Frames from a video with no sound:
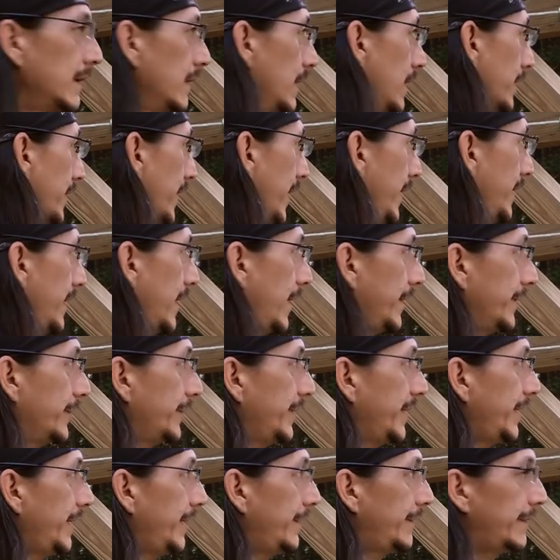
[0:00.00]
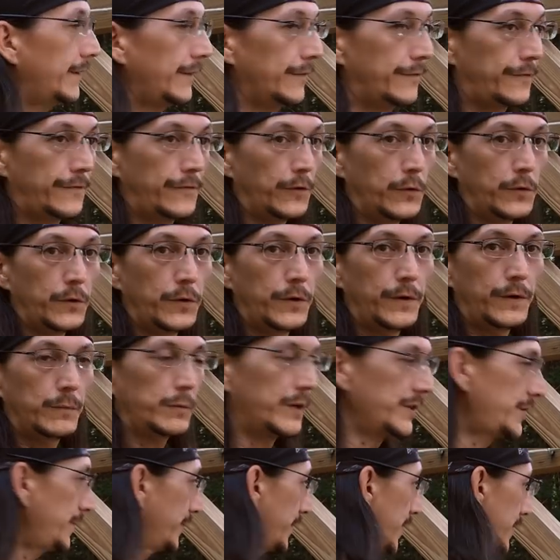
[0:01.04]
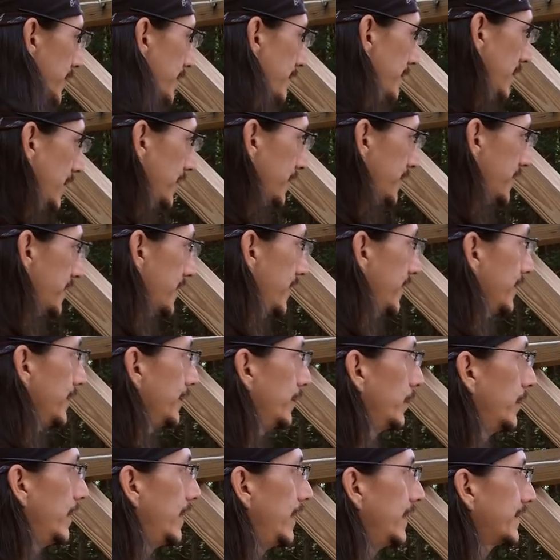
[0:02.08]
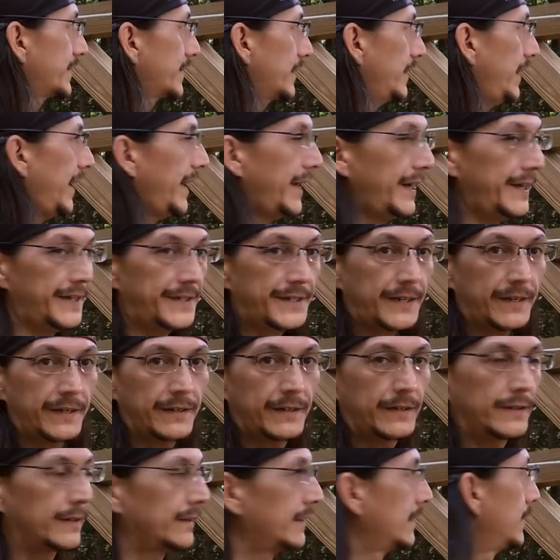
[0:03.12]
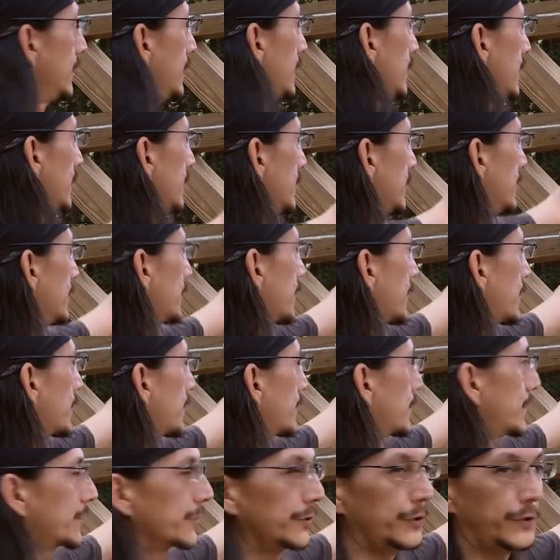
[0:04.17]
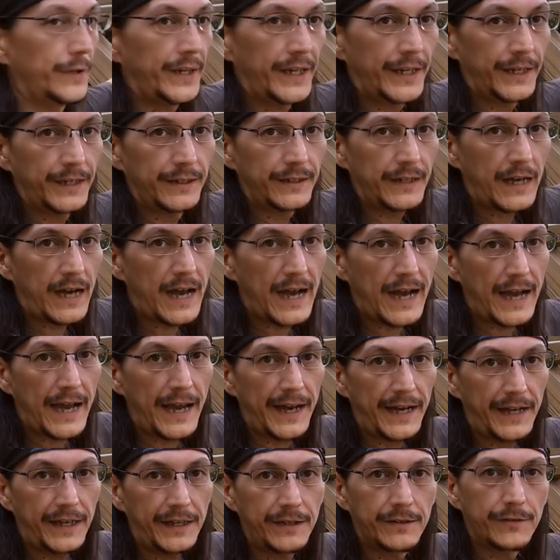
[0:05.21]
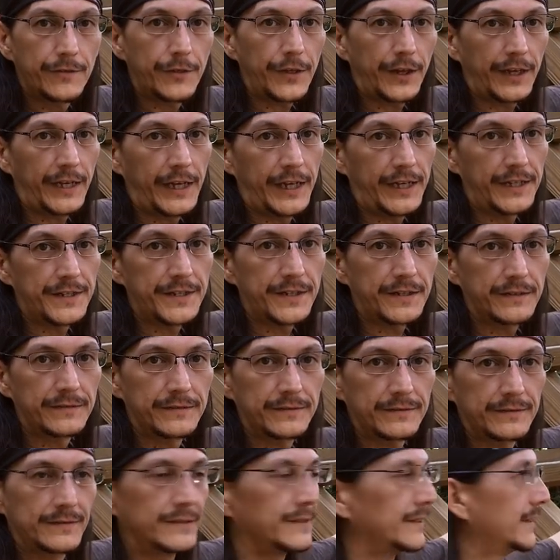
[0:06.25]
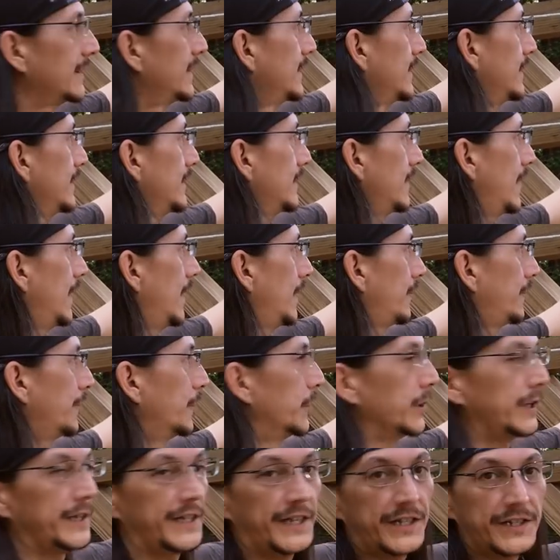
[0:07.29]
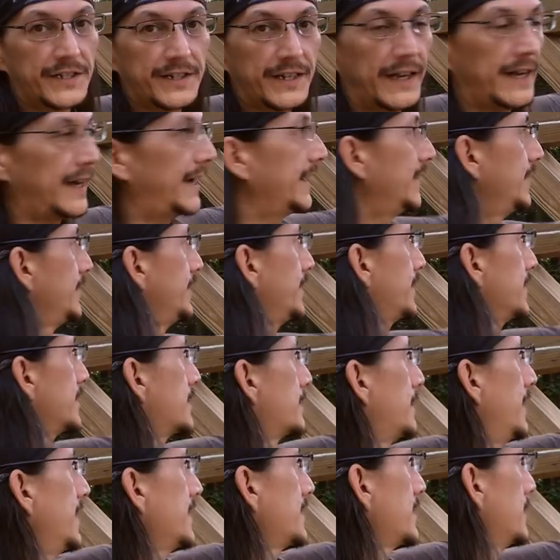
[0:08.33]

Okay, now you need 4, once you've got your posts in, you want 8 screw-in eye thingies, 4 on each side, and you can space